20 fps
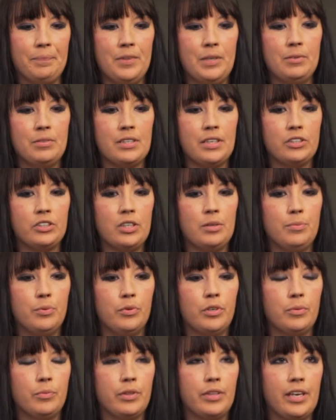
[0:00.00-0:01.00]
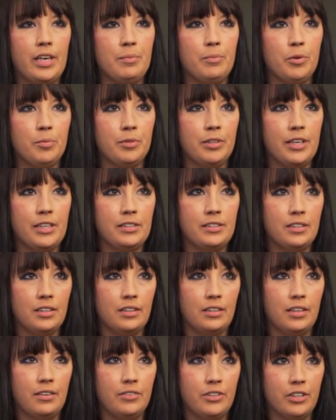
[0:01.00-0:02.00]
He was actually born with
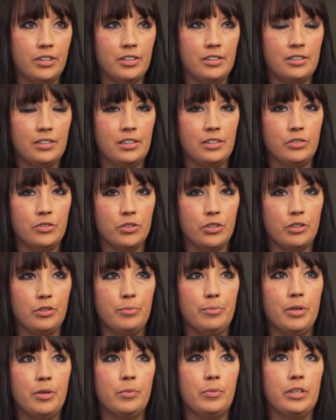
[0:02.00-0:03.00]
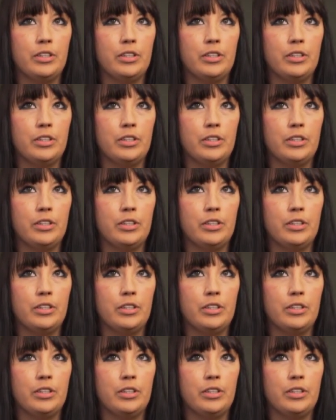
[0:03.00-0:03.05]
hypoplastic left heart syndrome,